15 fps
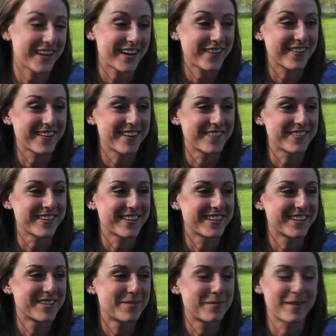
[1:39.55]
okay,
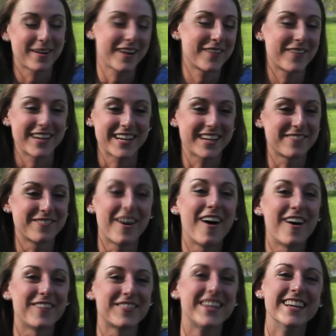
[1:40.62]
whatever, but I don't want to get
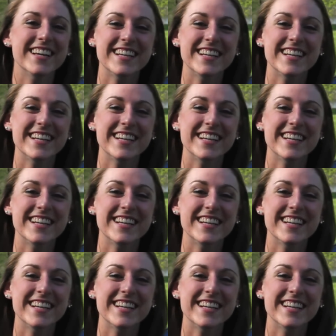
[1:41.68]
involved.